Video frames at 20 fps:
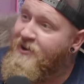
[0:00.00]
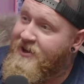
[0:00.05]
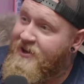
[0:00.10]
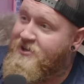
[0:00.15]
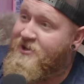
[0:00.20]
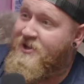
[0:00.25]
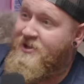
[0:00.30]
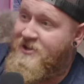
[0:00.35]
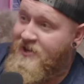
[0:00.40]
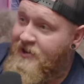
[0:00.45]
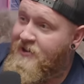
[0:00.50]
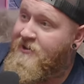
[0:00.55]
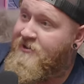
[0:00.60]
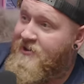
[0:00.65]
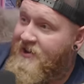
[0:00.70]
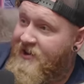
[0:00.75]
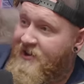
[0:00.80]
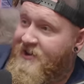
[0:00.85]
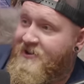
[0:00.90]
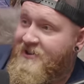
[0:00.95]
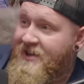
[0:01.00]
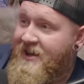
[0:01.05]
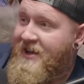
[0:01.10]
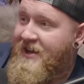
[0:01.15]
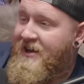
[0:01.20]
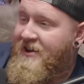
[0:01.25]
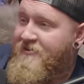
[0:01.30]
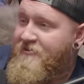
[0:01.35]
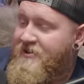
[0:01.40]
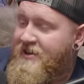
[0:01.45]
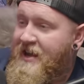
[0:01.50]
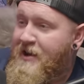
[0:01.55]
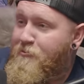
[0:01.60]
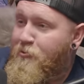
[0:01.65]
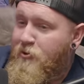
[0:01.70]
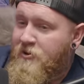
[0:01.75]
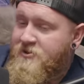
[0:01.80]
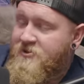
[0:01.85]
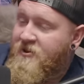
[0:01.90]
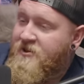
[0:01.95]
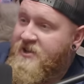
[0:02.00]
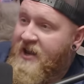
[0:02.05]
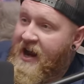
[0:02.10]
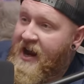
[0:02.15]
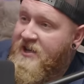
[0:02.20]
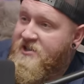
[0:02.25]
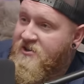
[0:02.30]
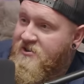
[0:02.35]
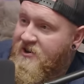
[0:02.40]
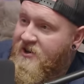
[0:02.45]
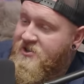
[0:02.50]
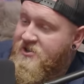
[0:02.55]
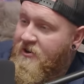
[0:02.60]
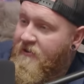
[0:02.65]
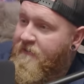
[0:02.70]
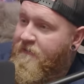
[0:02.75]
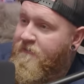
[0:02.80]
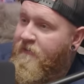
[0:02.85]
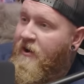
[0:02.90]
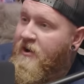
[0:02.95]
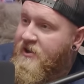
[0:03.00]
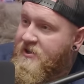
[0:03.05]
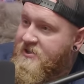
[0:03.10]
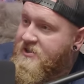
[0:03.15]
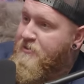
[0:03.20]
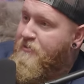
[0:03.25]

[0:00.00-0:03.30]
what you should do, dude. Yeah, when game warden starts hassling, you'll start fucking